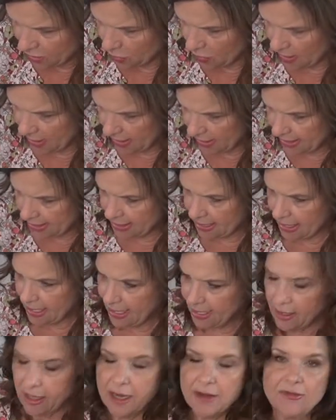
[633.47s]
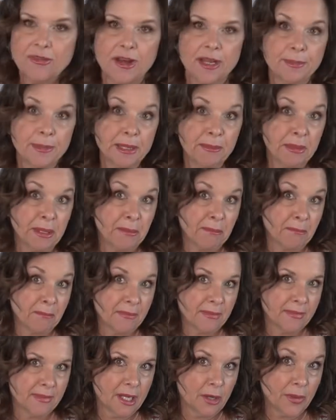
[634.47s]
wanting to slide off on me, but
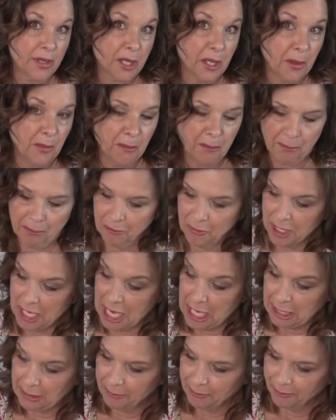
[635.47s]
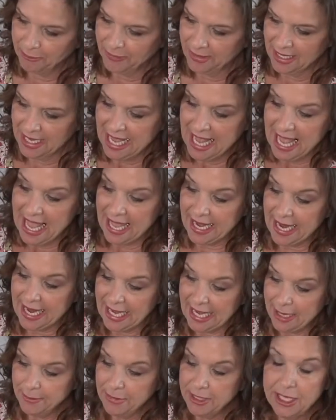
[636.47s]
here we go, we got it. And I
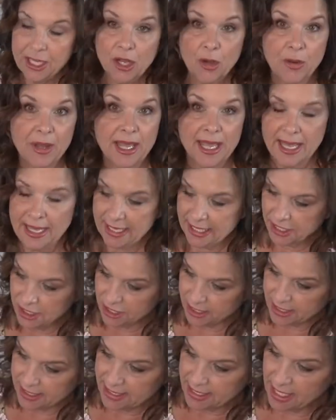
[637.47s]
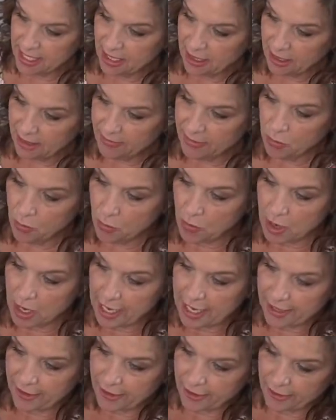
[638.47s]
am gonna go ahead and just tuck the
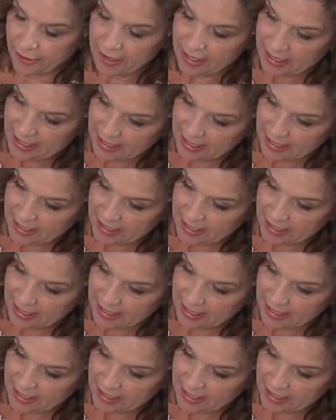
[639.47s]
wire